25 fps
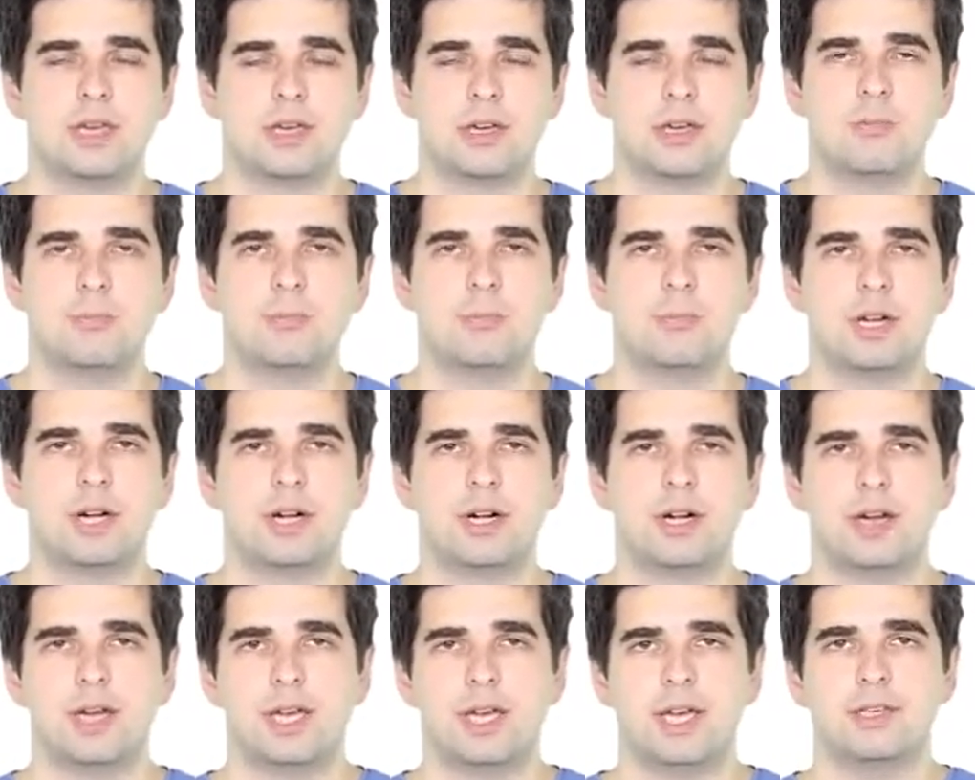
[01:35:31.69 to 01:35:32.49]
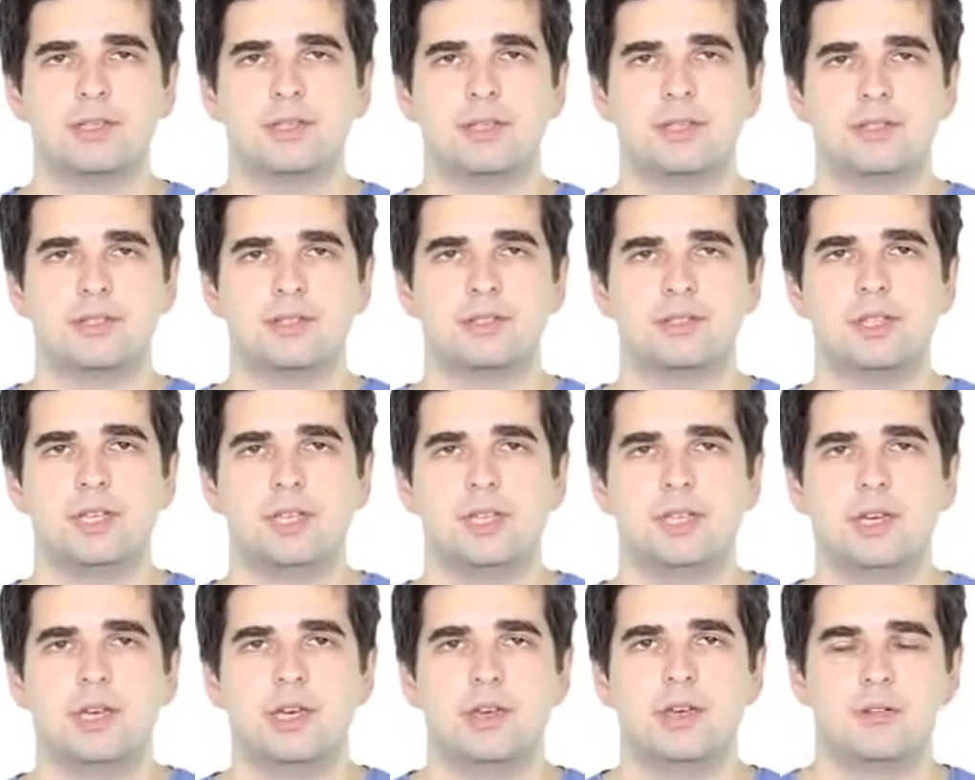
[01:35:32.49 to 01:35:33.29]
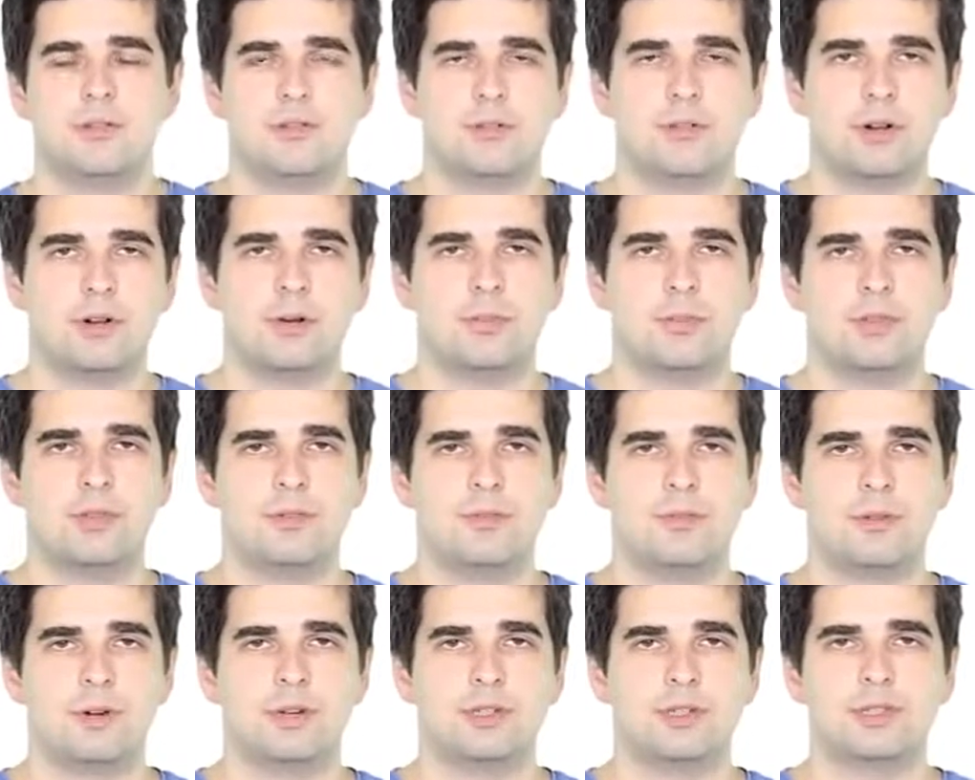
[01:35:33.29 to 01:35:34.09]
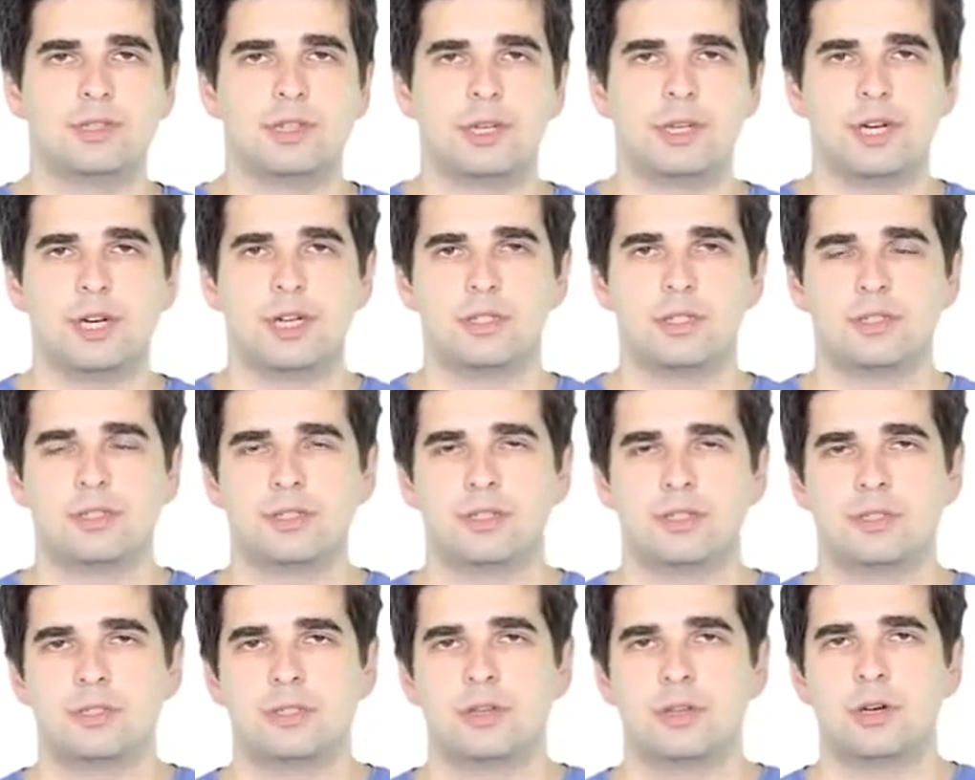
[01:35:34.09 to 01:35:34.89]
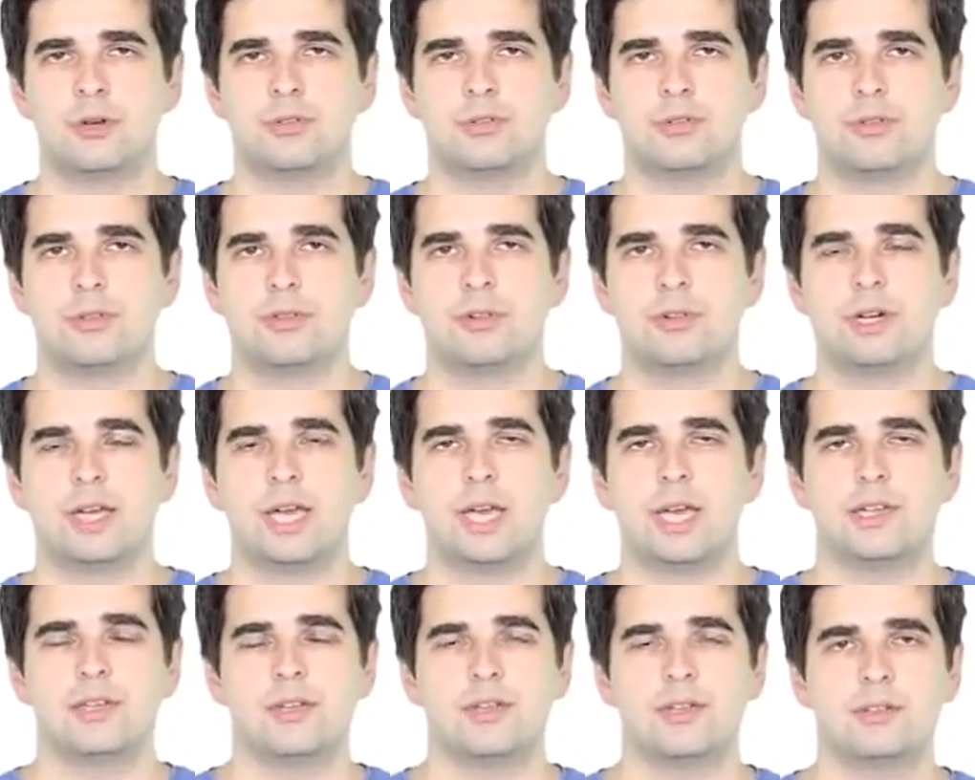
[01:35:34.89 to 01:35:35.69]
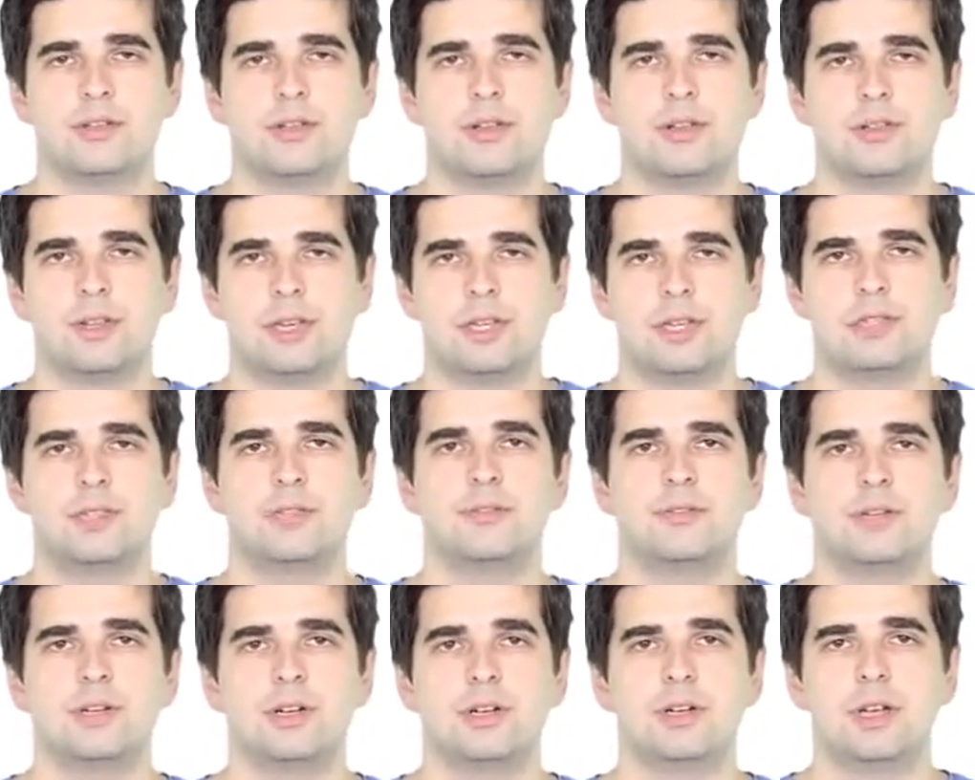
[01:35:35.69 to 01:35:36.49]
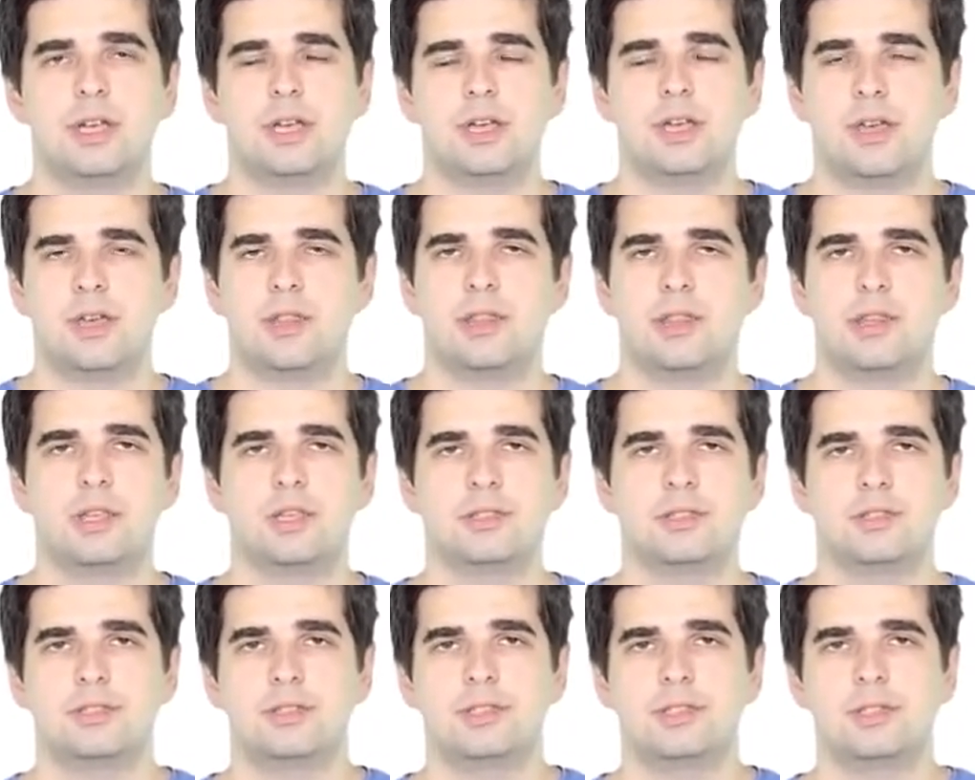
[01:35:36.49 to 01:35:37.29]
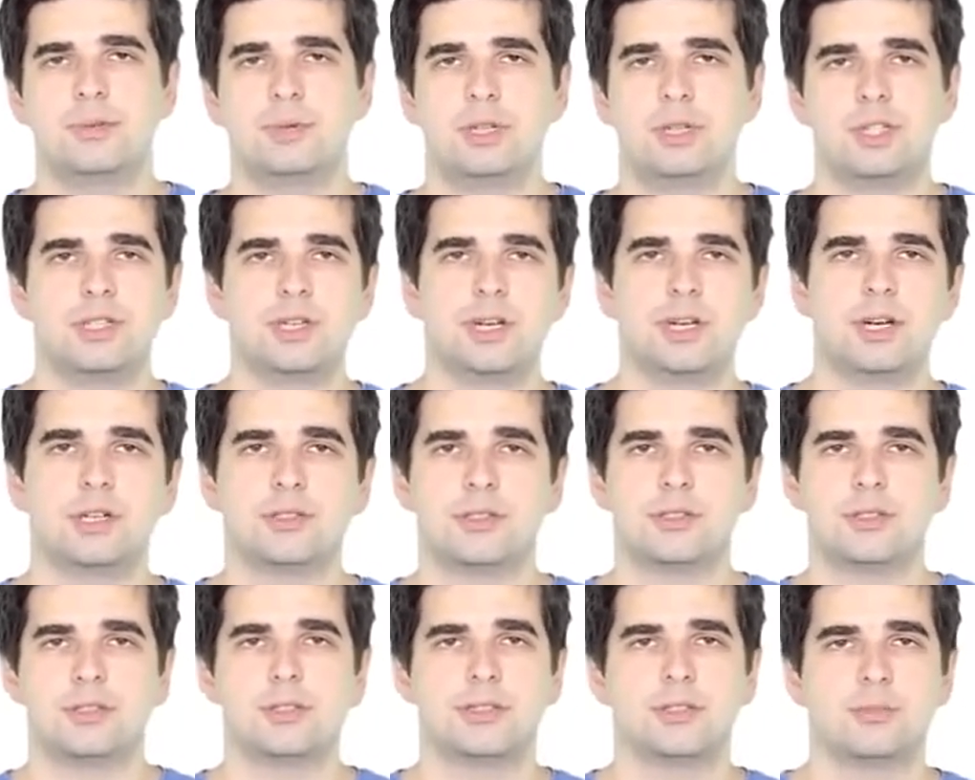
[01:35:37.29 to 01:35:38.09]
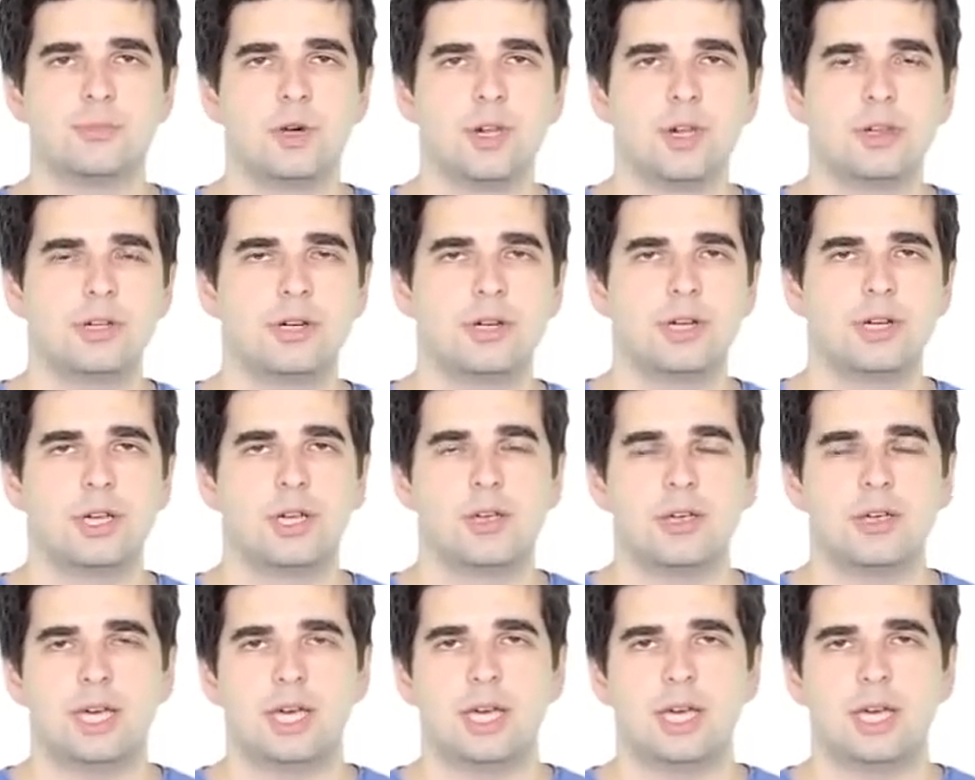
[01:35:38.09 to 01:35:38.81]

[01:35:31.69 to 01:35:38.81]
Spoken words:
compare S and T from the first character and go to the right until they differ, and then see which character is smaller.